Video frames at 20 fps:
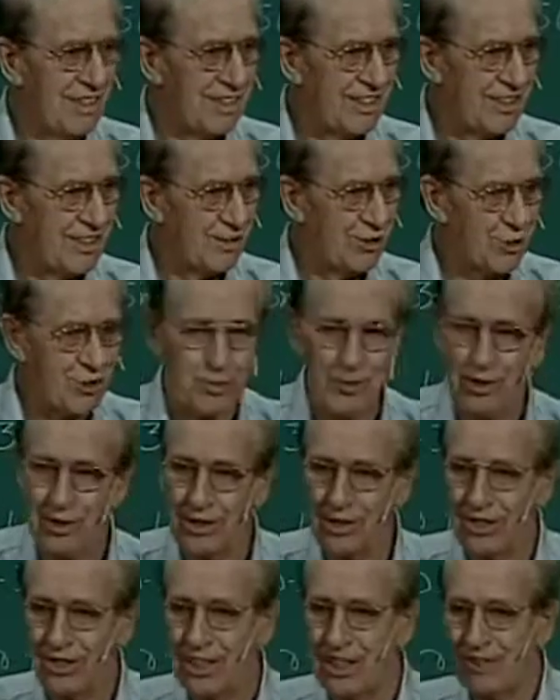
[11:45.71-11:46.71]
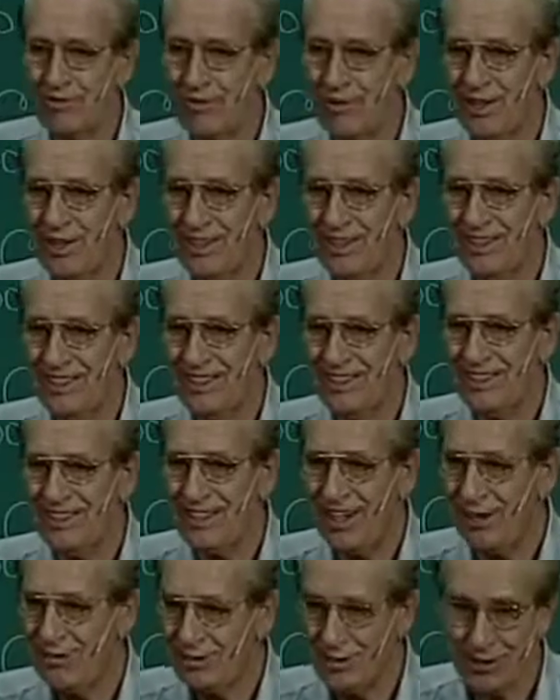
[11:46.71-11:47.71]
Do spirits have blood?
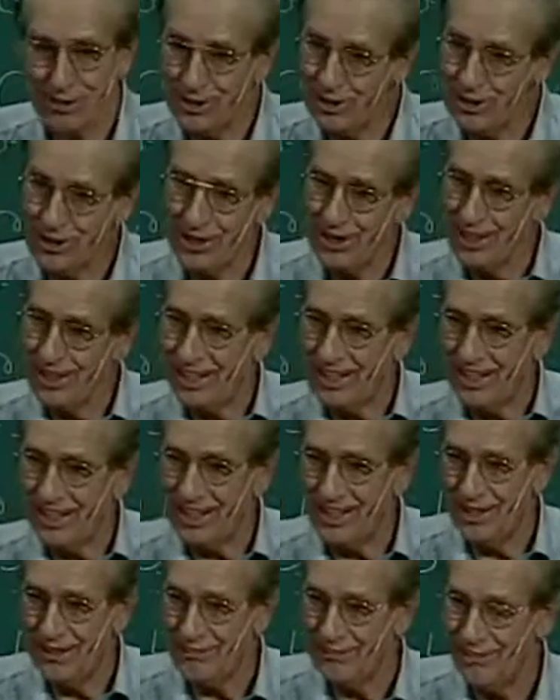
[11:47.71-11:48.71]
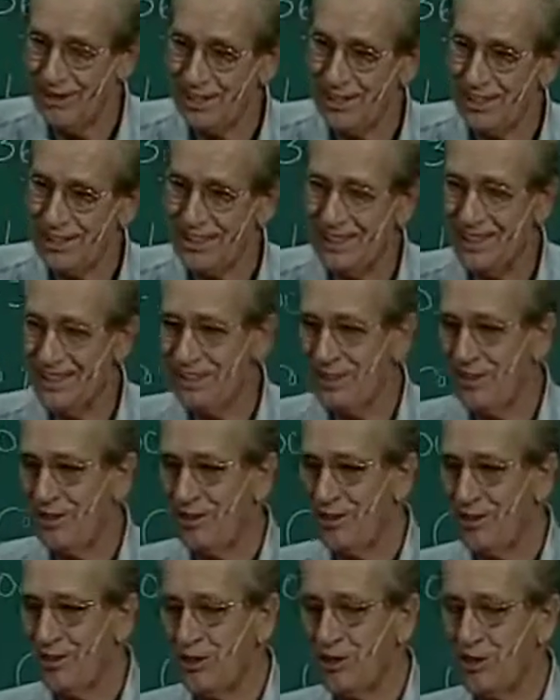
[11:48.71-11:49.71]
Now we're going to see that again when I get into the
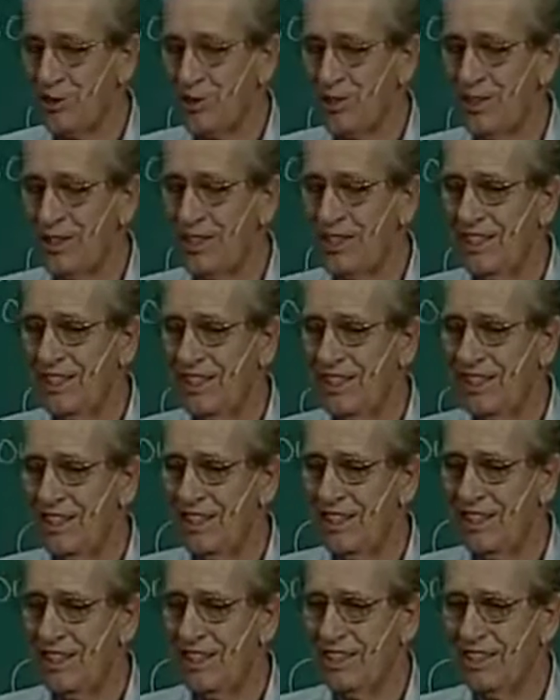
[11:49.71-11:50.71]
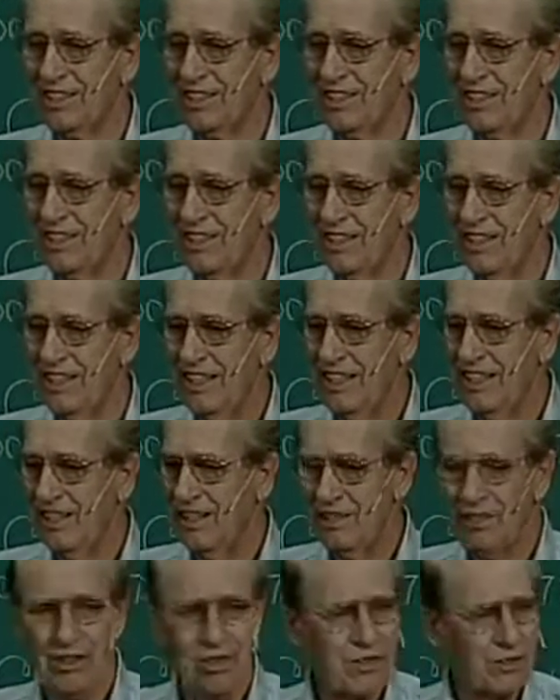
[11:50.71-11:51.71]
Holy Spirit uh, lessons.
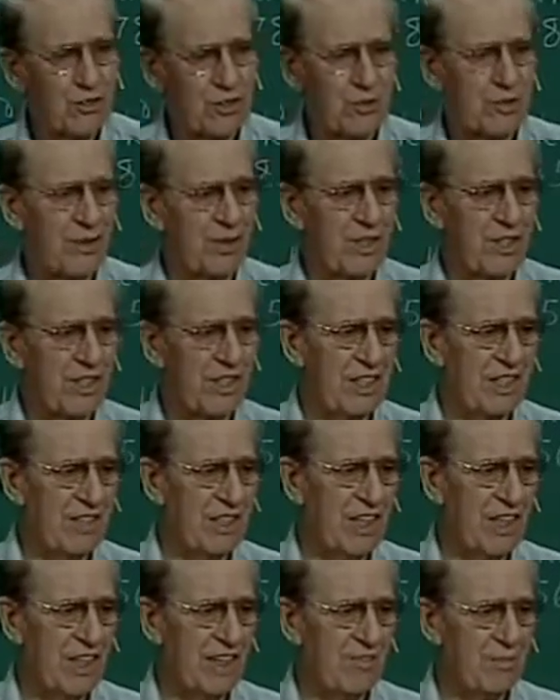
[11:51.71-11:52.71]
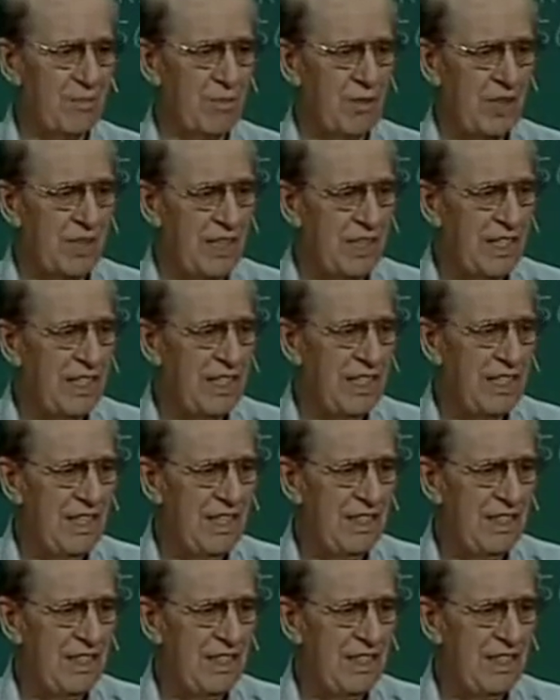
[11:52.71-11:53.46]
No, spirit doesn't have blood.